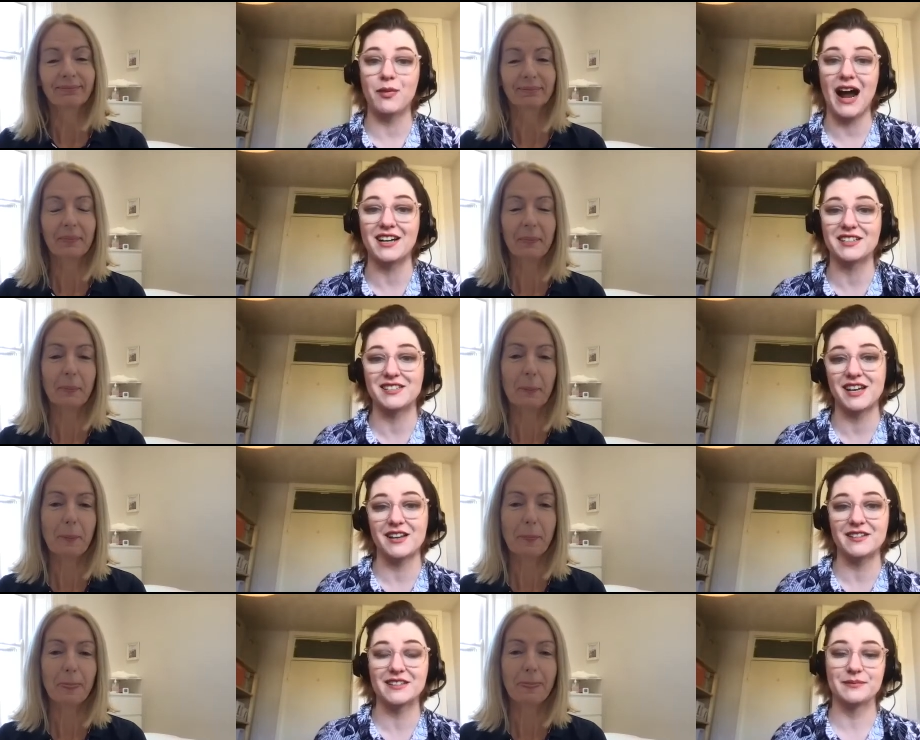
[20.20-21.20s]
Speaker 1: your practice
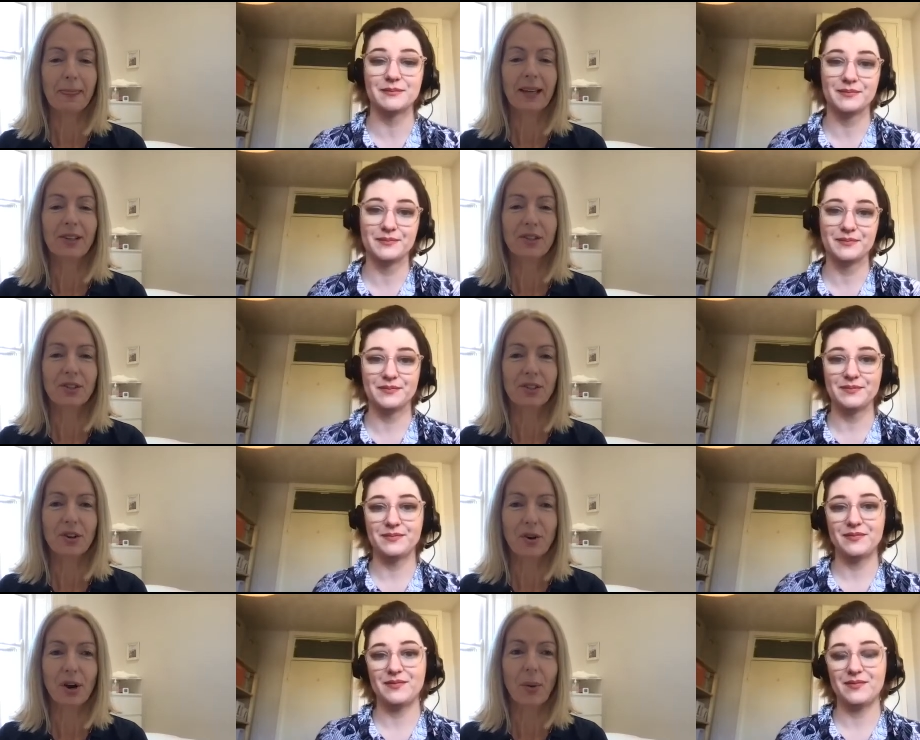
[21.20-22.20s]
does.
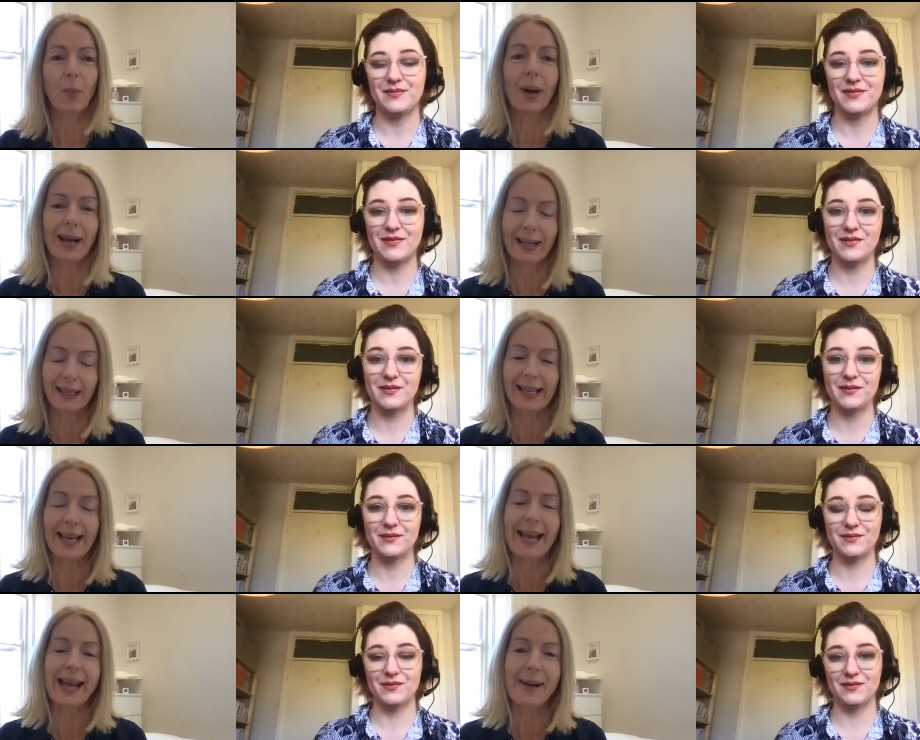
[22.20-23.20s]
Speaker 2: Sure. Well,
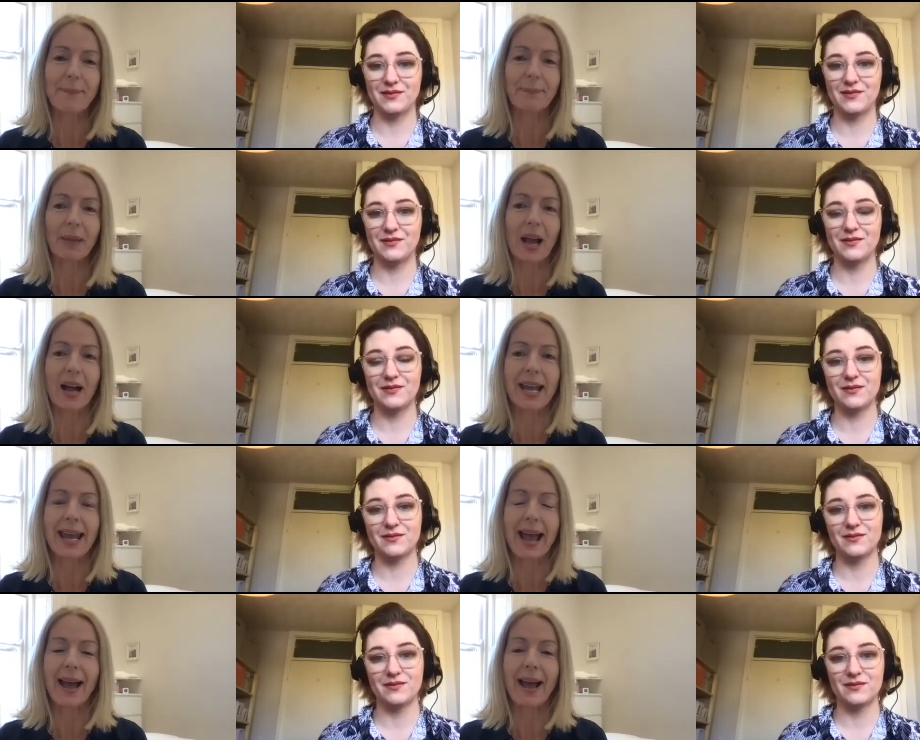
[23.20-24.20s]
um,
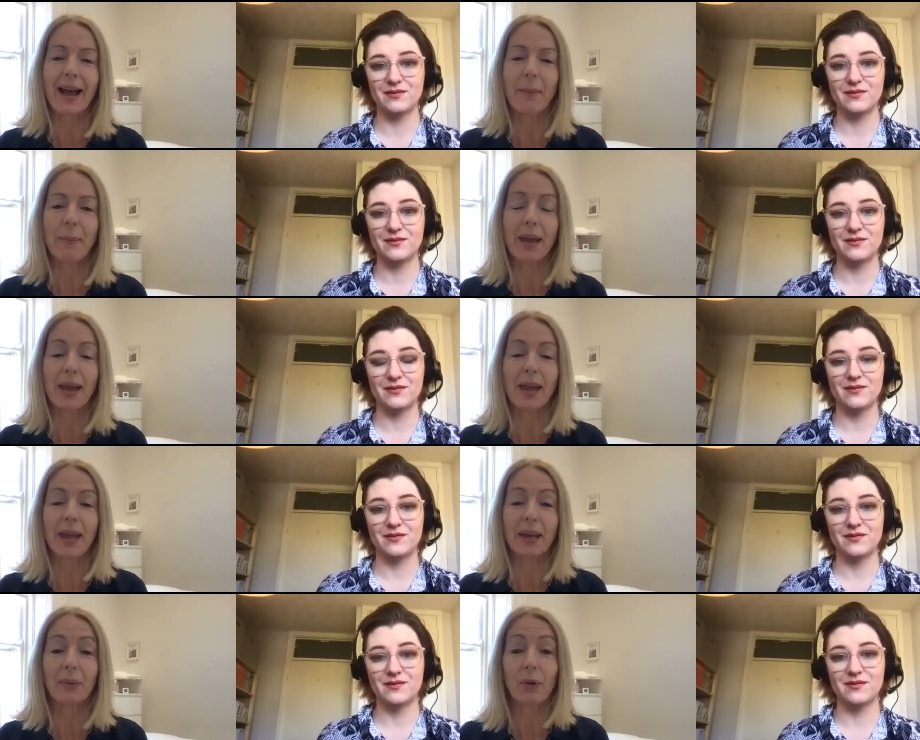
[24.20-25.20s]
I am
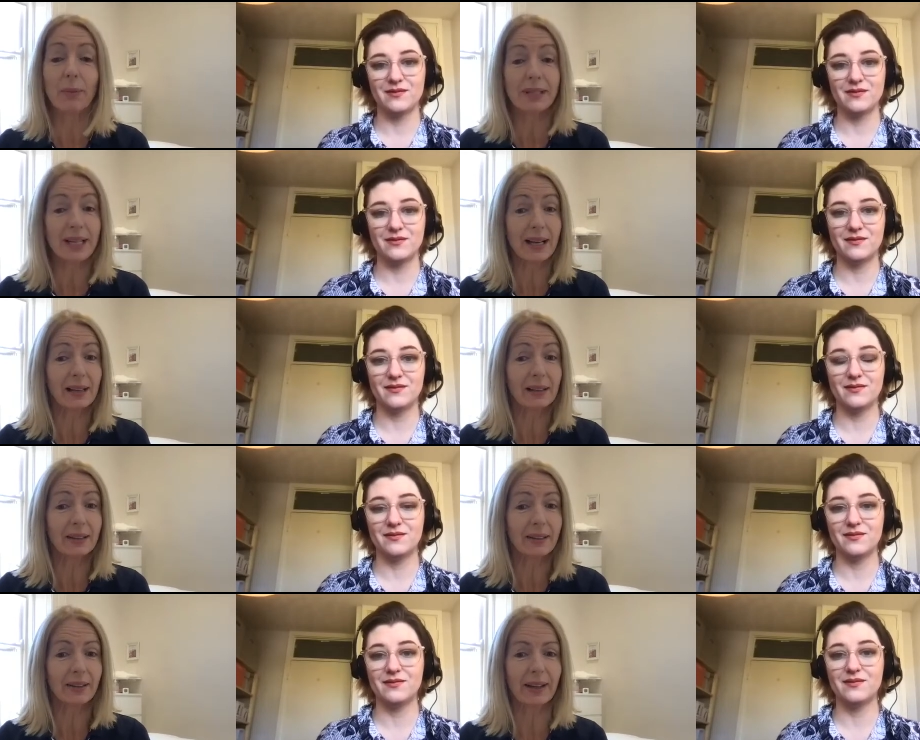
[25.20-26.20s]
a women's
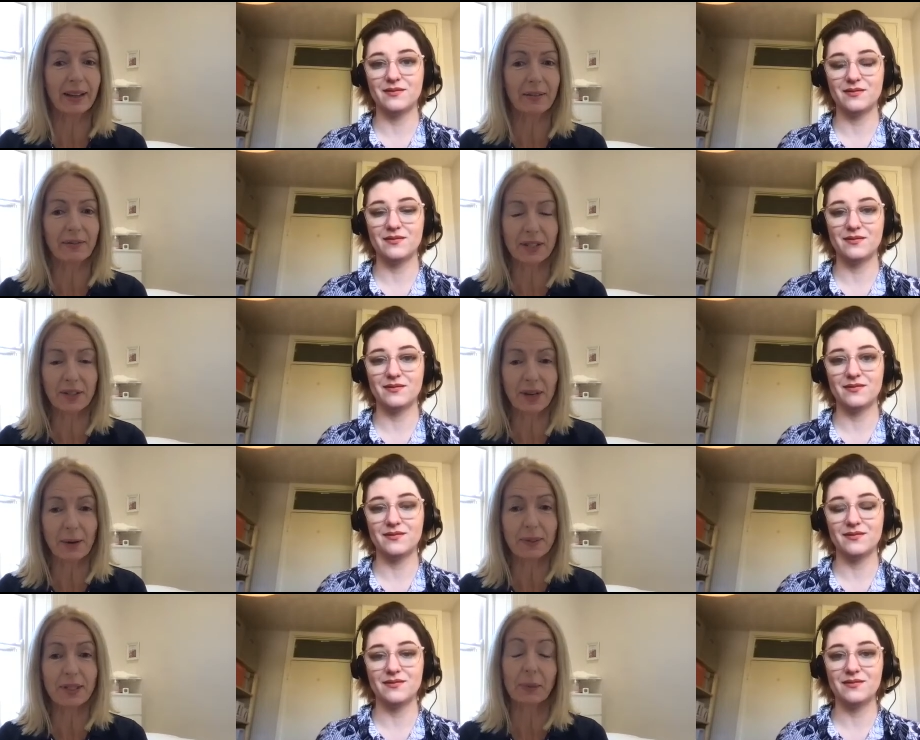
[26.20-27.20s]
health uh,
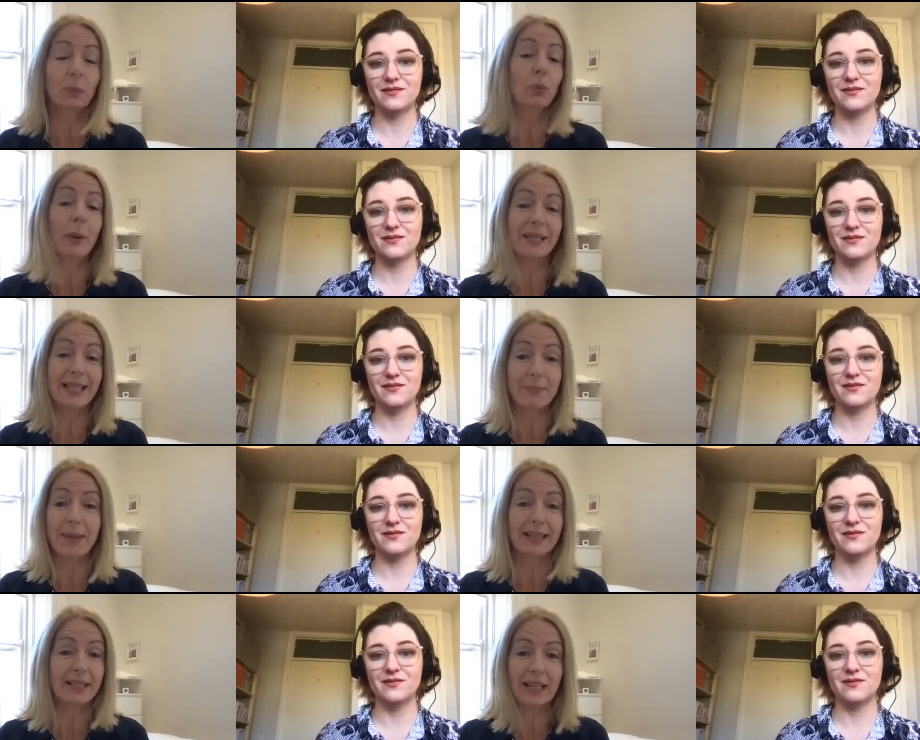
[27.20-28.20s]
physiotherapist, so women's and
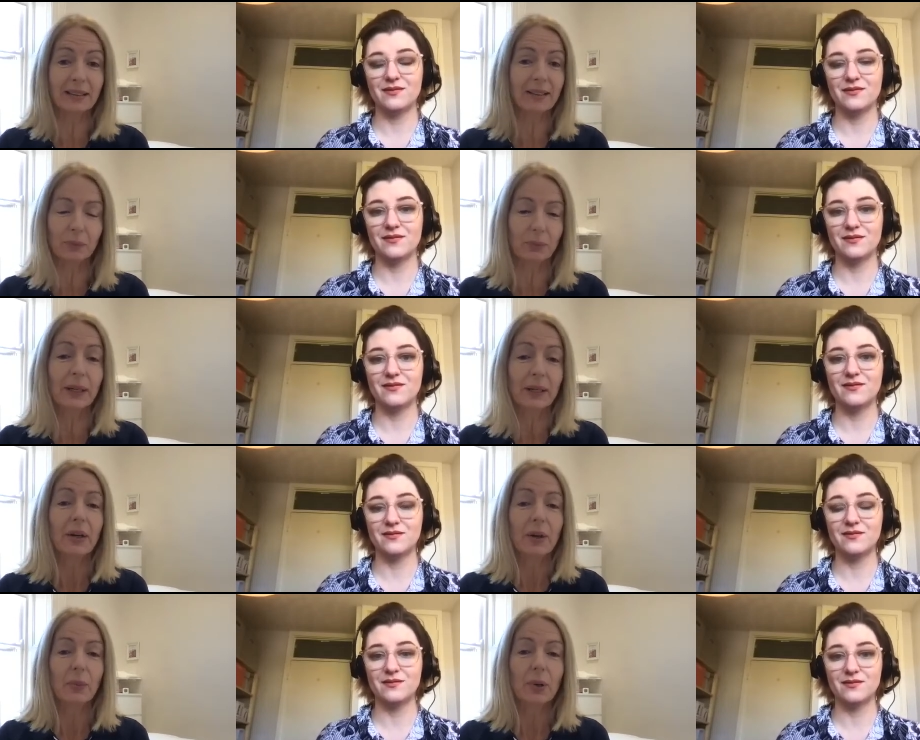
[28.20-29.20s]
men's health, and
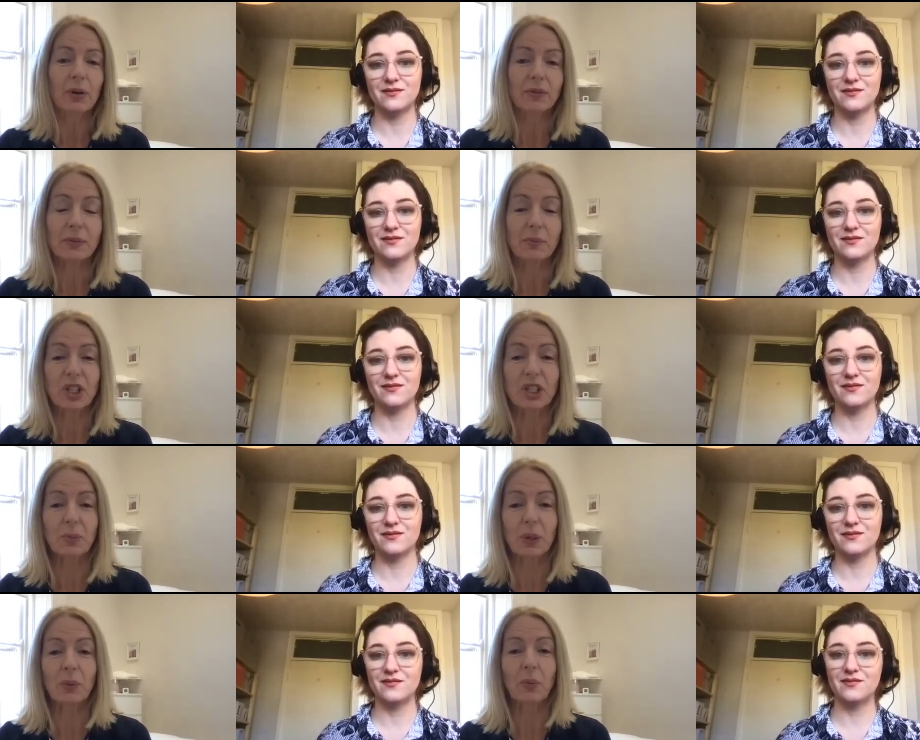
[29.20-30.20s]
we often just
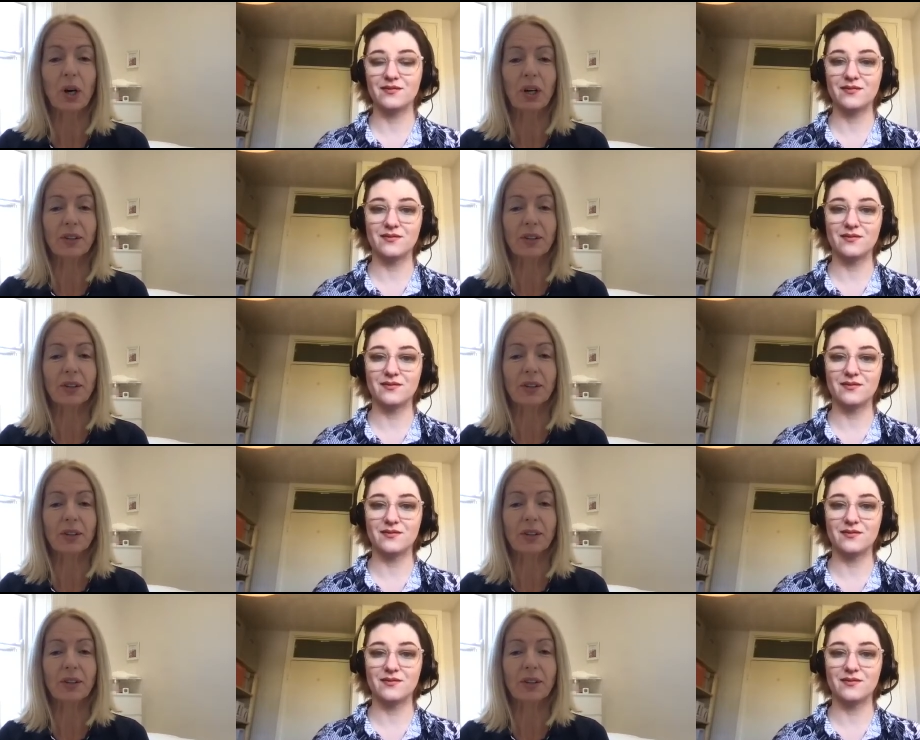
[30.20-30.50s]
we work